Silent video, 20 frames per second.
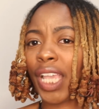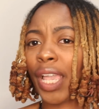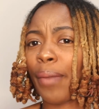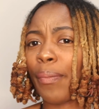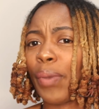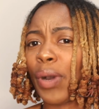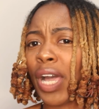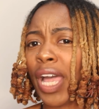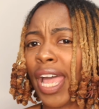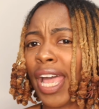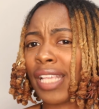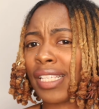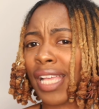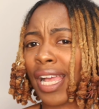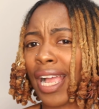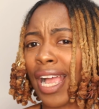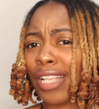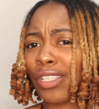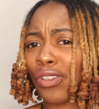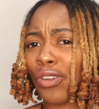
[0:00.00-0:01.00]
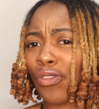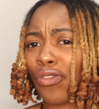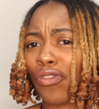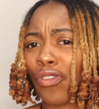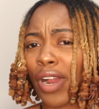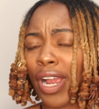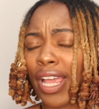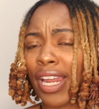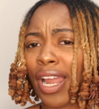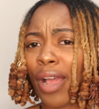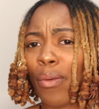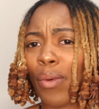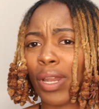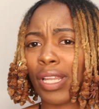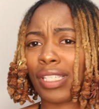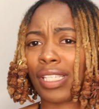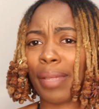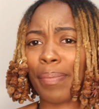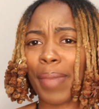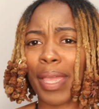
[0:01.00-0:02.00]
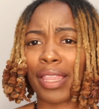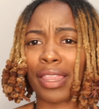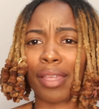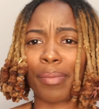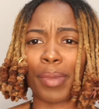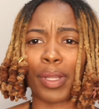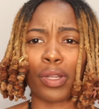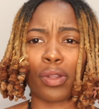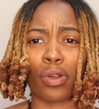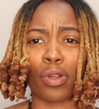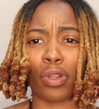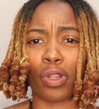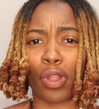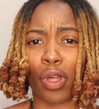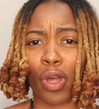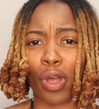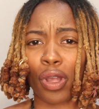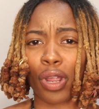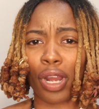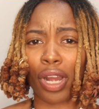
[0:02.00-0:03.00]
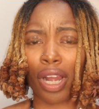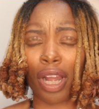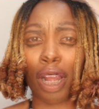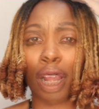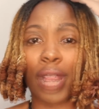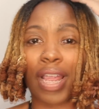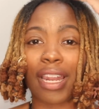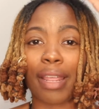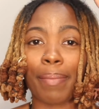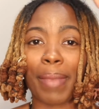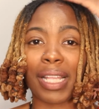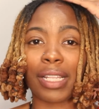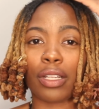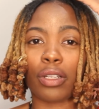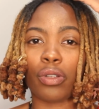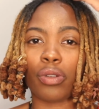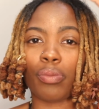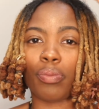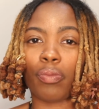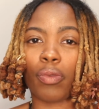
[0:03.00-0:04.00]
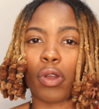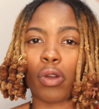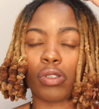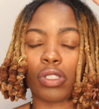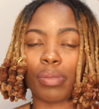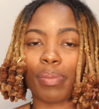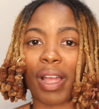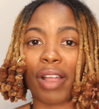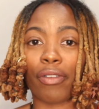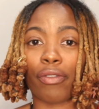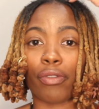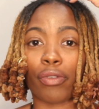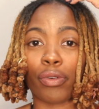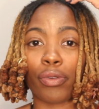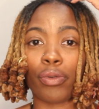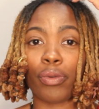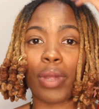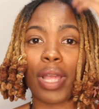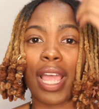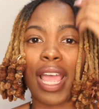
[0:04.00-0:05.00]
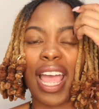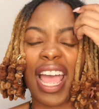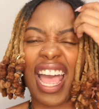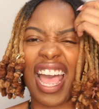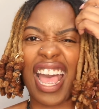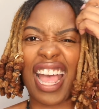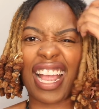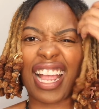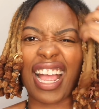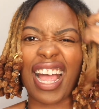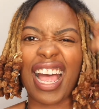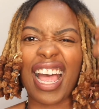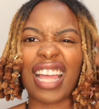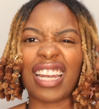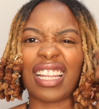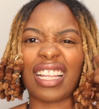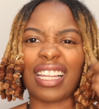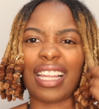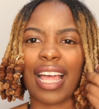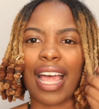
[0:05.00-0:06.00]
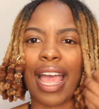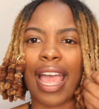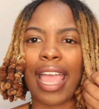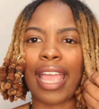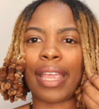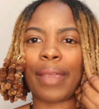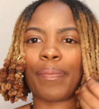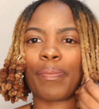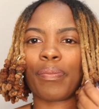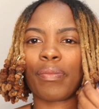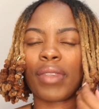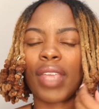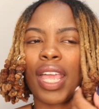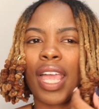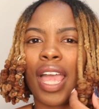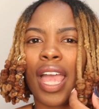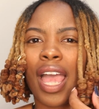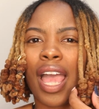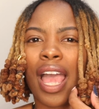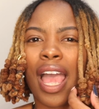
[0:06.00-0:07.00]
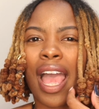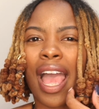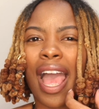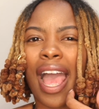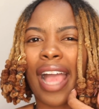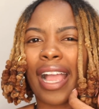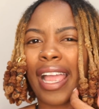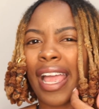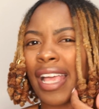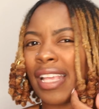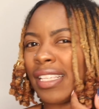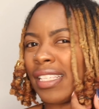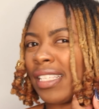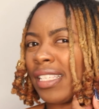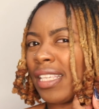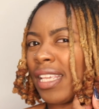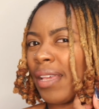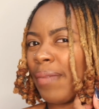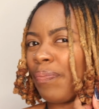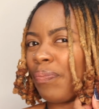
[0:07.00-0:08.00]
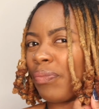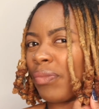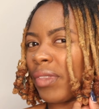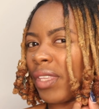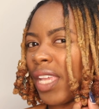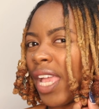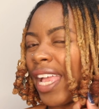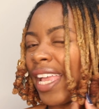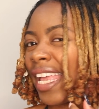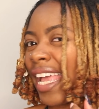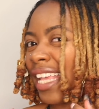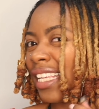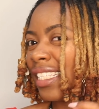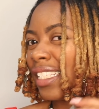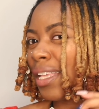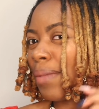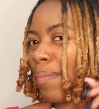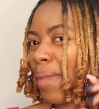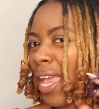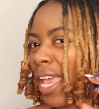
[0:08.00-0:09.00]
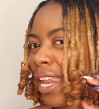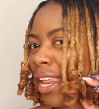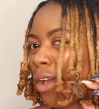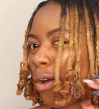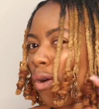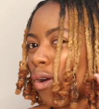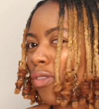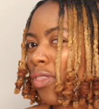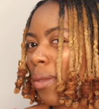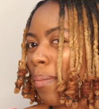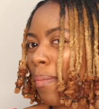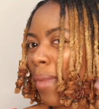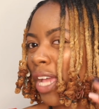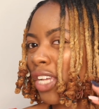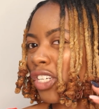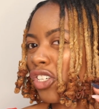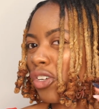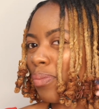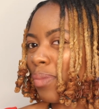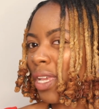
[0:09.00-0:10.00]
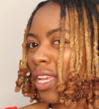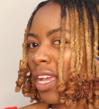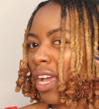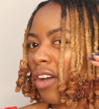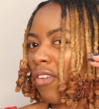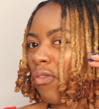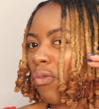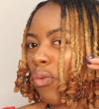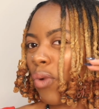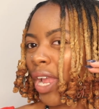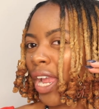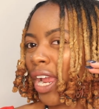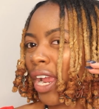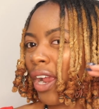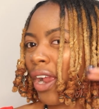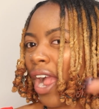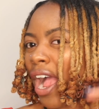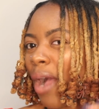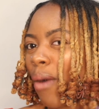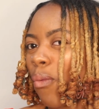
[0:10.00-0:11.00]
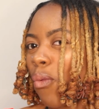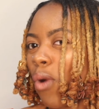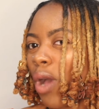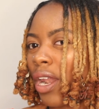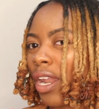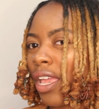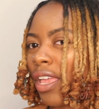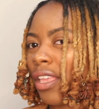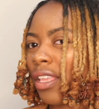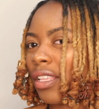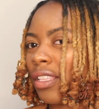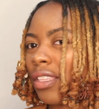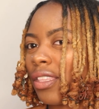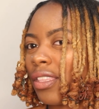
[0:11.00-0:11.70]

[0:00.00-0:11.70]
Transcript: But as I got to the front and I wanted to make them a little longer, I didn't make the loop go to my root. I kind of like, I guess, guesstimated on the measurement of where I wanted